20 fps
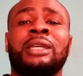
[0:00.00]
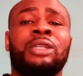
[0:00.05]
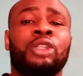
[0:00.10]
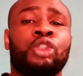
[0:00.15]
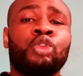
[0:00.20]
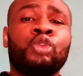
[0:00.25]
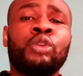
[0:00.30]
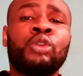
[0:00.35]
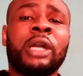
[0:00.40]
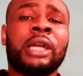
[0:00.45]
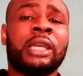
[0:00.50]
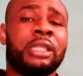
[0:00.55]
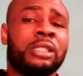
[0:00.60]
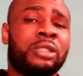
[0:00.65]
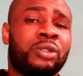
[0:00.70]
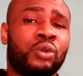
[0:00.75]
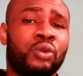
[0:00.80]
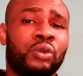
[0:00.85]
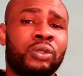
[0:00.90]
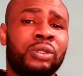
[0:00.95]
Sugar
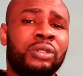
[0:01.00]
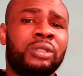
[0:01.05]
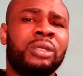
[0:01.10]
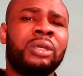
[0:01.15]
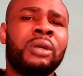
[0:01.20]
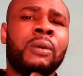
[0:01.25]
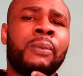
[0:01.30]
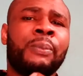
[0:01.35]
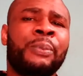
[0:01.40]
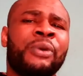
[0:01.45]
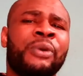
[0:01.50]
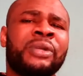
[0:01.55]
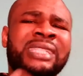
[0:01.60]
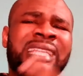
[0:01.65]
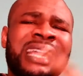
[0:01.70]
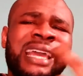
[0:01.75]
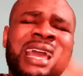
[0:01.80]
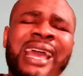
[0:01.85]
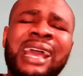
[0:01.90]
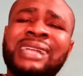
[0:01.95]
is good, but
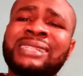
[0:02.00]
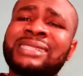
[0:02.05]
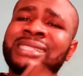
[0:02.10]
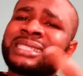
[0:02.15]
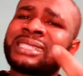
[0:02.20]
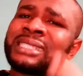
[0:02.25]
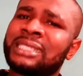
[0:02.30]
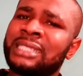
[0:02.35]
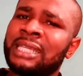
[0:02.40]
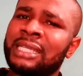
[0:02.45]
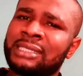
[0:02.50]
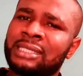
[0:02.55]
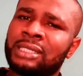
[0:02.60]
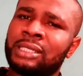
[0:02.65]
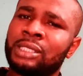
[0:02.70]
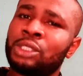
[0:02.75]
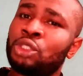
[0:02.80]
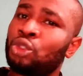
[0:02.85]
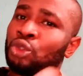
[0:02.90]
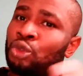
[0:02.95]

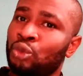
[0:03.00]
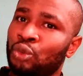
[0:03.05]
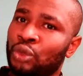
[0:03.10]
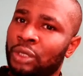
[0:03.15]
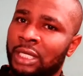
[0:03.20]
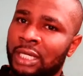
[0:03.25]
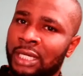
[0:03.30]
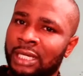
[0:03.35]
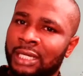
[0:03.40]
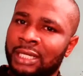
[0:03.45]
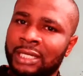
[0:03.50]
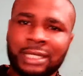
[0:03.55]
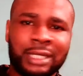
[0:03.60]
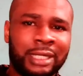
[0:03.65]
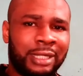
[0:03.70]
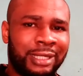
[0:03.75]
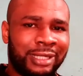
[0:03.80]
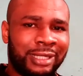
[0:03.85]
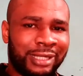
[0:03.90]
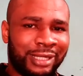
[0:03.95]
excess sugar
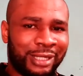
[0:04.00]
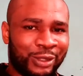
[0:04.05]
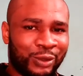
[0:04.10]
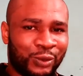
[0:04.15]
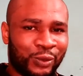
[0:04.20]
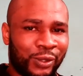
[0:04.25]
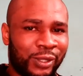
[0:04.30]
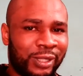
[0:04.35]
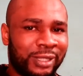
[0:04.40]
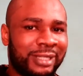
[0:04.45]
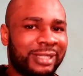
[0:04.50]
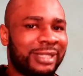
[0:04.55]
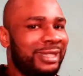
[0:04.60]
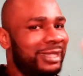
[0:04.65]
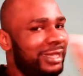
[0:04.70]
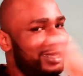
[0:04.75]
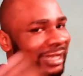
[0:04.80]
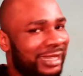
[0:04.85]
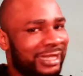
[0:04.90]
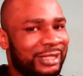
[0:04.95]
is what
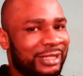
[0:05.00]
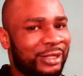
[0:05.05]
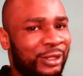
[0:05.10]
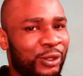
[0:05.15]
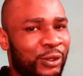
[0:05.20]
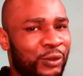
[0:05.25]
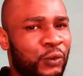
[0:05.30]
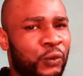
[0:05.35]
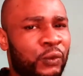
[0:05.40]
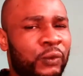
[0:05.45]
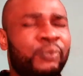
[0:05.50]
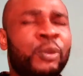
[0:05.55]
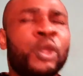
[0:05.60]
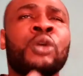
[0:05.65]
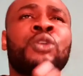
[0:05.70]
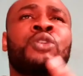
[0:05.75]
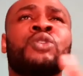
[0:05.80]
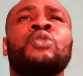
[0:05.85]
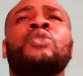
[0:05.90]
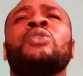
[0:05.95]
is not good.
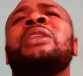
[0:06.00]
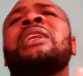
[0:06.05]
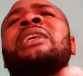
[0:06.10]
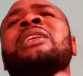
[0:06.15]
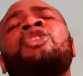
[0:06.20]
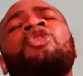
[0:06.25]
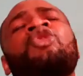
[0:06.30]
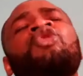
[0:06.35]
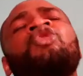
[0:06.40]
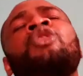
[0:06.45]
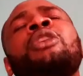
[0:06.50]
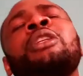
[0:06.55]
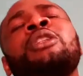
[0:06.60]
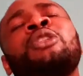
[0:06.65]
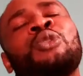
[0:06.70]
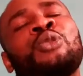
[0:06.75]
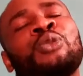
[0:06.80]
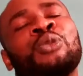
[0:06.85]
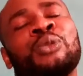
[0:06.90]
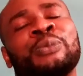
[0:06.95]
So now straight
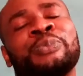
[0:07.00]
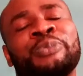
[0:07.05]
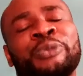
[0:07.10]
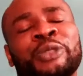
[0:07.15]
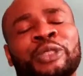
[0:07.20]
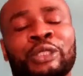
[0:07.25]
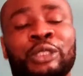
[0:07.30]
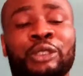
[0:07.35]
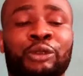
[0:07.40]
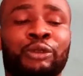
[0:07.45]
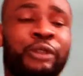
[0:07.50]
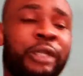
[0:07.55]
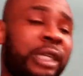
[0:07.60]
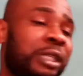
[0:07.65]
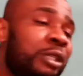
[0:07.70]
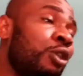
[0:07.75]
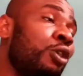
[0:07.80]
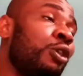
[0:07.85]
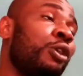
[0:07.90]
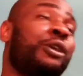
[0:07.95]
to the
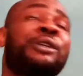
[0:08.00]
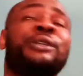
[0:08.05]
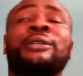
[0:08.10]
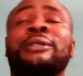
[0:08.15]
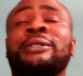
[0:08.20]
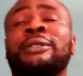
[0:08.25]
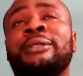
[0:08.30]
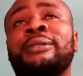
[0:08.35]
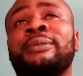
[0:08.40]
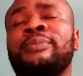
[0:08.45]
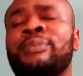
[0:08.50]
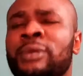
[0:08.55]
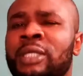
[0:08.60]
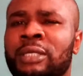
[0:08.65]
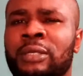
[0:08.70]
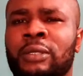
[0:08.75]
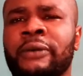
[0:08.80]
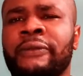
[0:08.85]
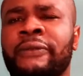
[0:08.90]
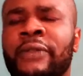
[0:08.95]
red oil
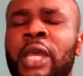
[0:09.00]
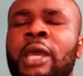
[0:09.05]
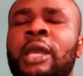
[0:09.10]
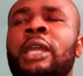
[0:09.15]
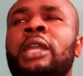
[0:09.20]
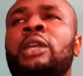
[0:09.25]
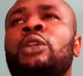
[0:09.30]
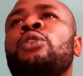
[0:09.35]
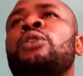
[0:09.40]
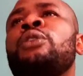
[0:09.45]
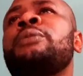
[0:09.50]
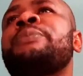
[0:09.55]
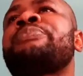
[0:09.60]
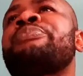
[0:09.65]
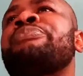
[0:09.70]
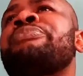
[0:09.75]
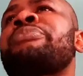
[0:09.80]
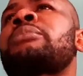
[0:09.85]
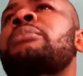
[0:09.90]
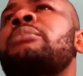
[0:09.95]
stuff. You know,
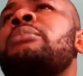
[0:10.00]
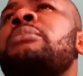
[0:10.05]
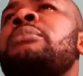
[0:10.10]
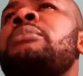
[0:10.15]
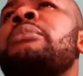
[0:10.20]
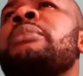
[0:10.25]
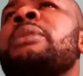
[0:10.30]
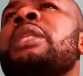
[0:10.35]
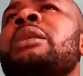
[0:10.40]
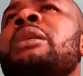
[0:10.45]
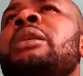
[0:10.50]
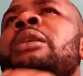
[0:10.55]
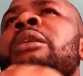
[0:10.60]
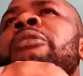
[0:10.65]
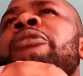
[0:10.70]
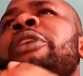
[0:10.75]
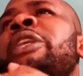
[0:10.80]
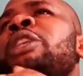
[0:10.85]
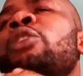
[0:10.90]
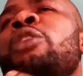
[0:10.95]

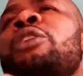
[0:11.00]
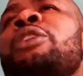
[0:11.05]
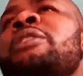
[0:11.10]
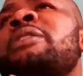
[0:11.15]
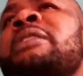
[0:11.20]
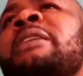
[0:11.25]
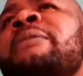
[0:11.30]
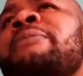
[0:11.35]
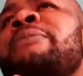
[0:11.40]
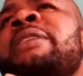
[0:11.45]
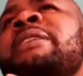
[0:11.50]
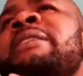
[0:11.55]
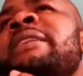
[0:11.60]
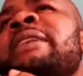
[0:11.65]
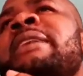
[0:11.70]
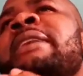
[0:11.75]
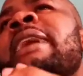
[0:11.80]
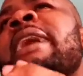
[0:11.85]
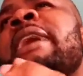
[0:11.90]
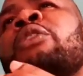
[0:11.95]
red oil is
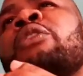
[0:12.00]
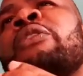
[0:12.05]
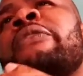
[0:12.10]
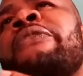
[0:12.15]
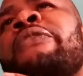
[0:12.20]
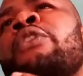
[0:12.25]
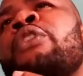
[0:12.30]
a kind of